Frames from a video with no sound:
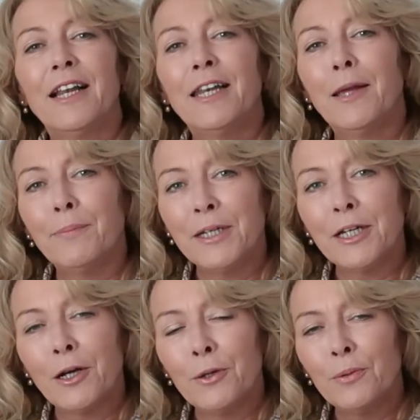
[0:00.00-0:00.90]
Let me
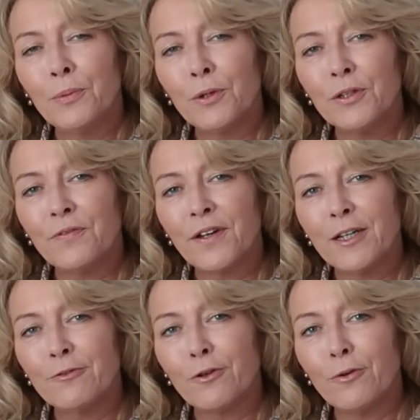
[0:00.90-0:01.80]
know what your
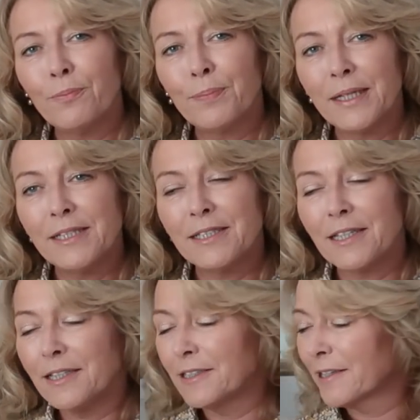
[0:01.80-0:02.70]
favourite piece
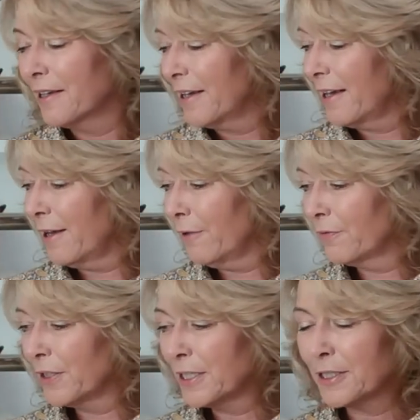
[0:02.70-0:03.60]
is out
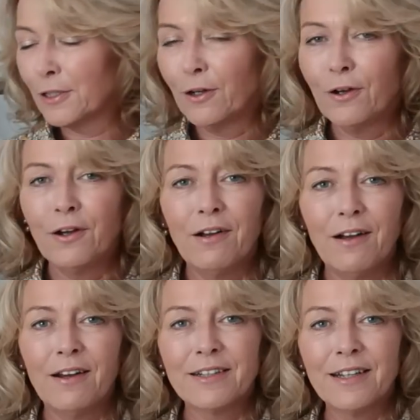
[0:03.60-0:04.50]
of this lot.
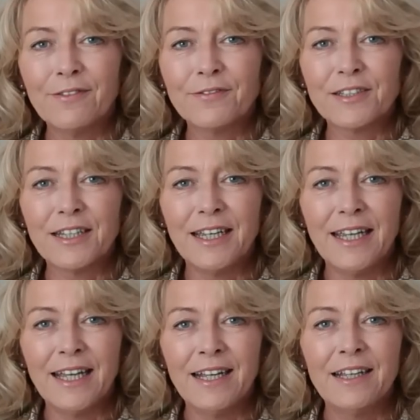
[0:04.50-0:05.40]
I'd love to
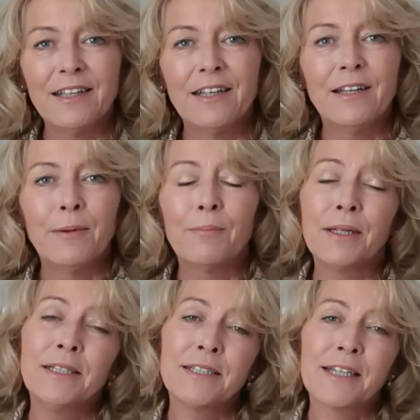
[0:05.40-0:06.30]
hear.
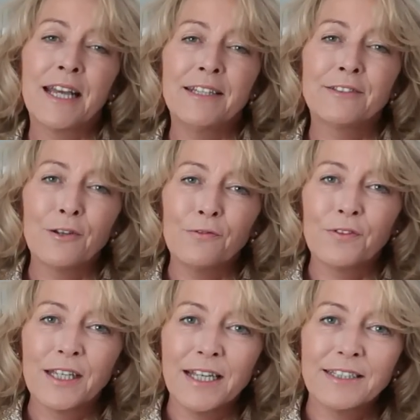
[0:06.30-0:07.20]
Please again, don't
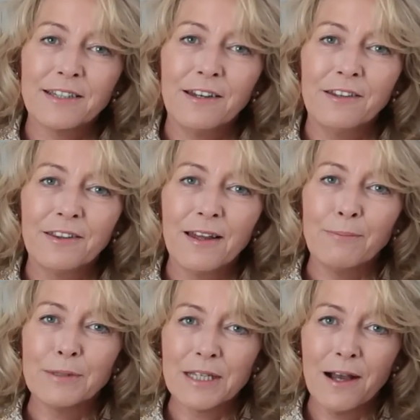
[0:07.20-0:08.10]
forget to
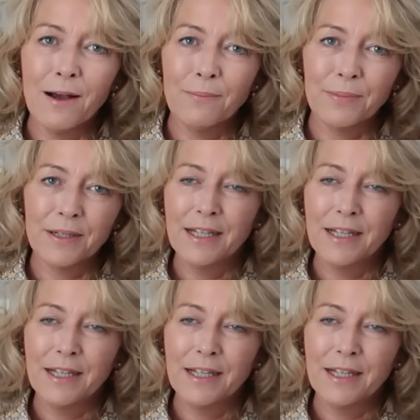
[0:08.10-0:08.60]
thumbs up.